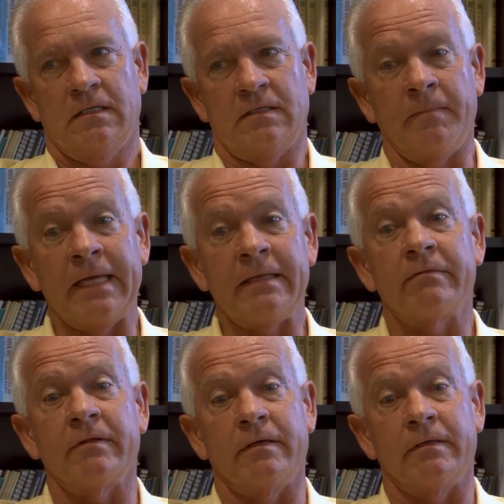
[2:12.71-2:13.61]
The main
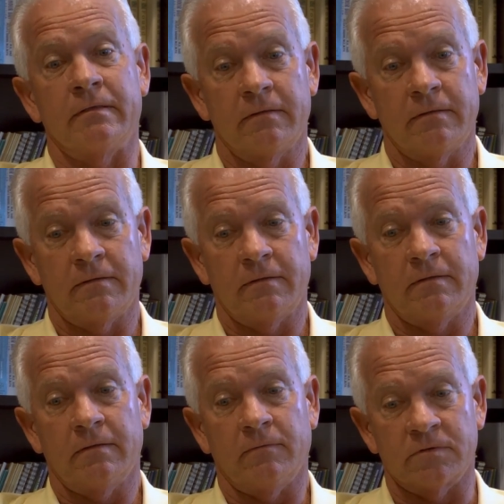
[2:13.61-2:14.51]
thing,
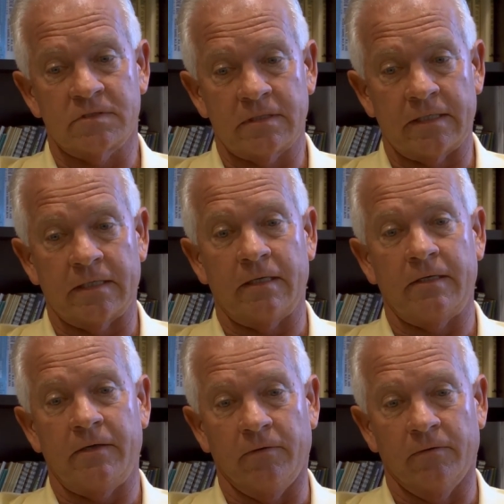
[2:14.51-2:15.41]
once Dad got
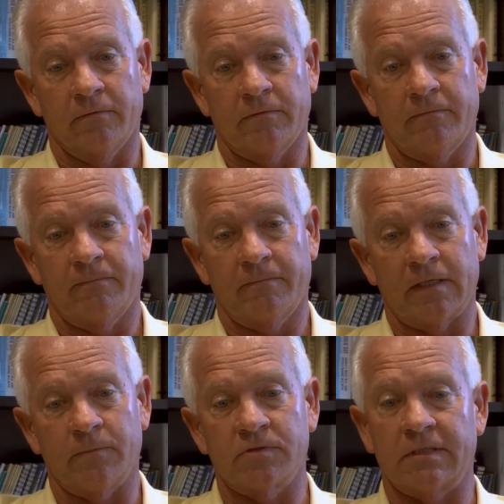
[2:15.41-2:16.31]
here,
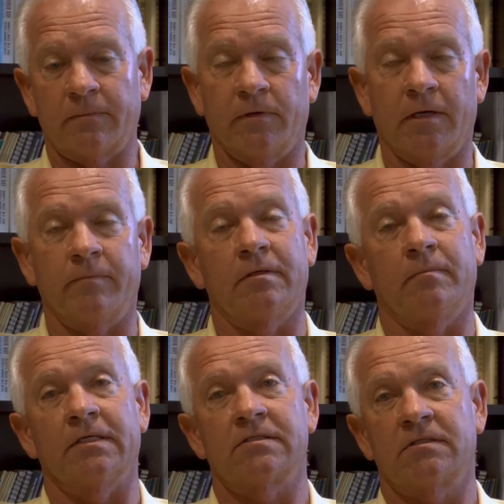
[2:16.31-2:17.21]
I'm gonna say probably in
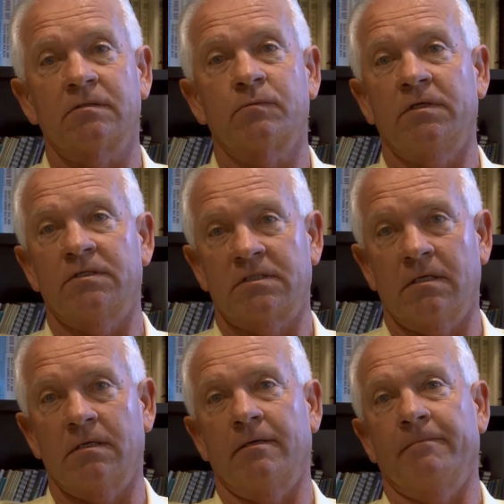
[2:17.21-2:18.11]
about 6 weeks'
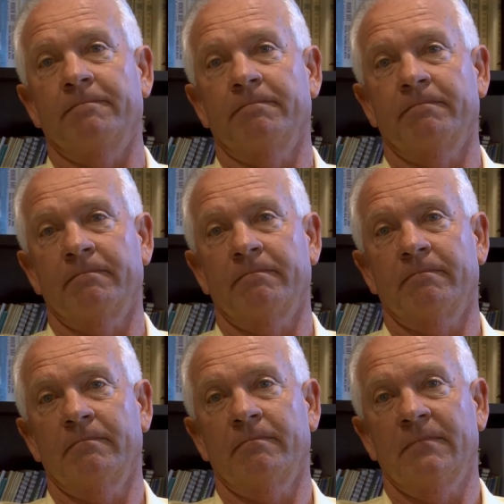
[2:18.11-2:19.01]
time,
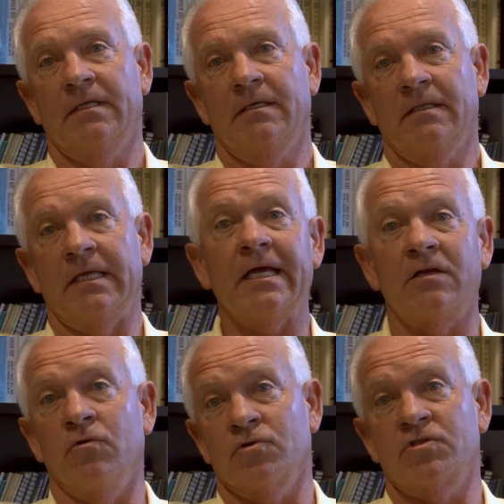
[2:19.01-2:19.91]
they
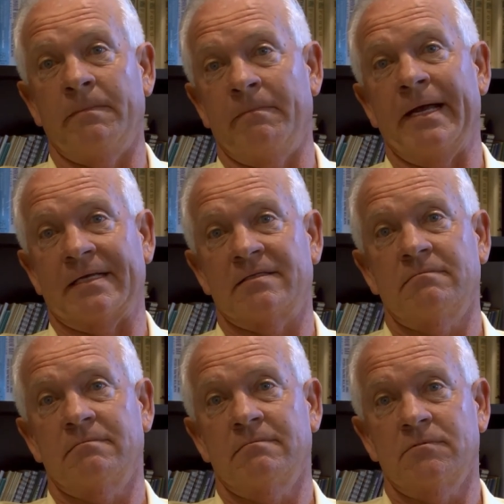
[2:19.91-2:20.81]
had nursed him back
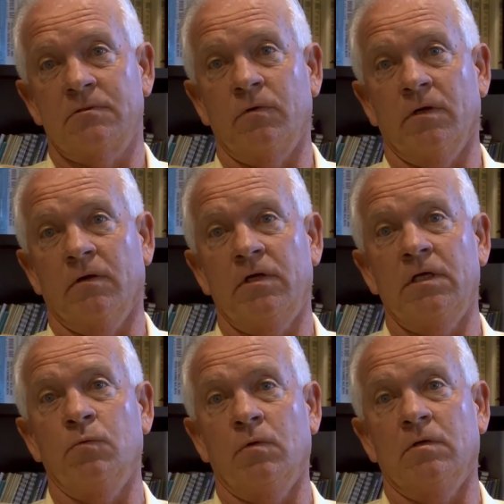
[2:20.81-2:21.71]
to where
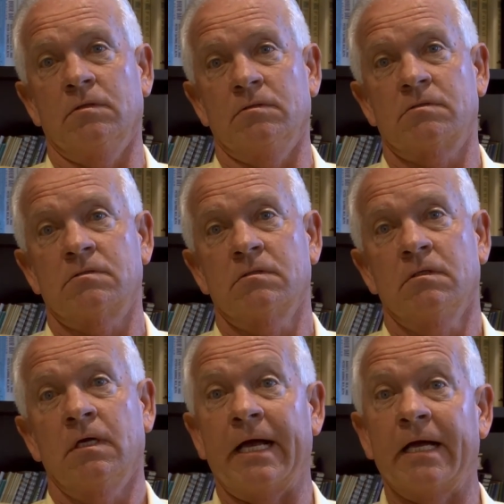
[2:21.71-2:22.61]
he was
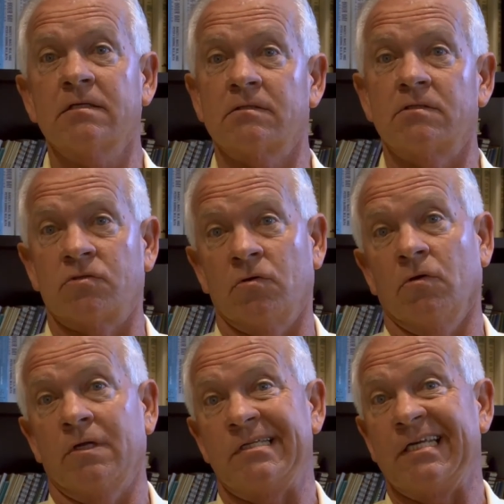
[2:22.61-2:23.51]
actually
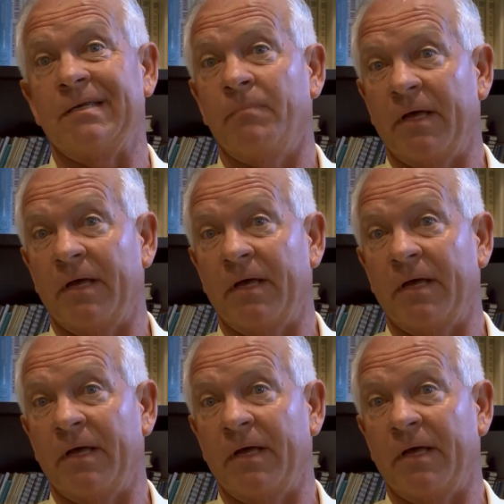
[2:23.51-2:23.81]
starting to get